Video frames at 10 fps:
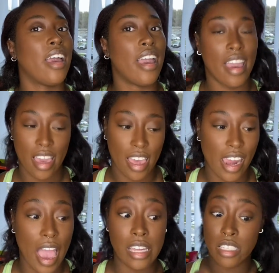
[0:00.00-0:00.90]
And
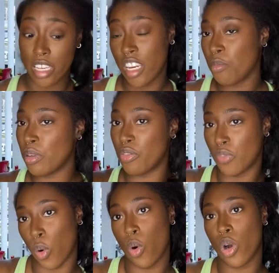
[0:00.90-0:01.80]
I did it
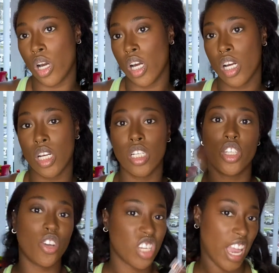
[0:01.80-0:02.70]
before
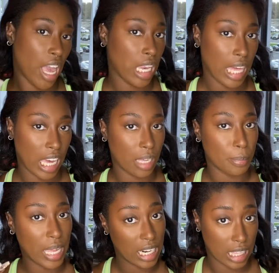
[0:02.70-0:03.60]
Doja Cat like
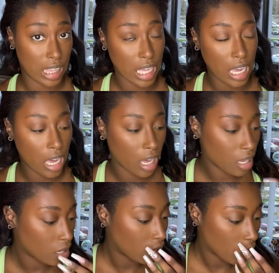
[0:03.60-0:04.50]
made it a thing.
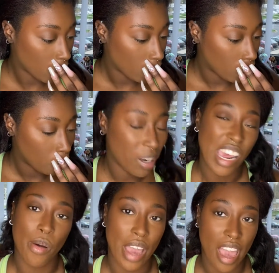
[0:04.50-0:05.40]
But
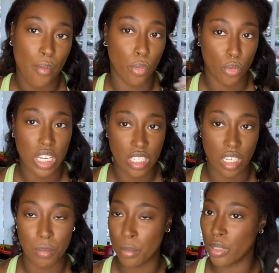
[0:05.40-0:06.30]
now I have a
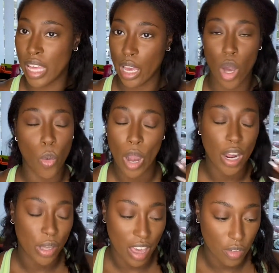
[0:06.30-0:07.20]
reason. People are like, oh, why are
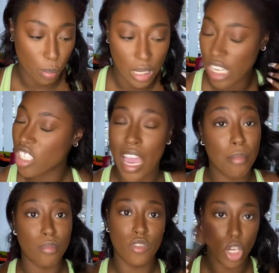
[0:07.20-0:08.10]
you have on blush?
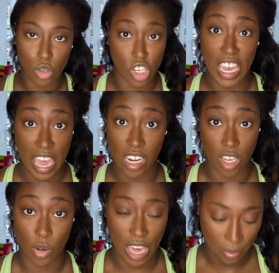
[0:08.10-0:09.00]
I'm Doja Catting,
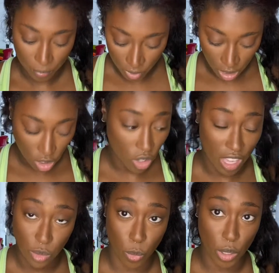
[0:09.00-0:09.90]
okay? So
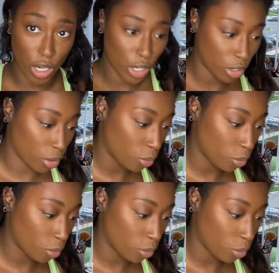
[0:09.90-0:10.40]
that's what we're gonna do.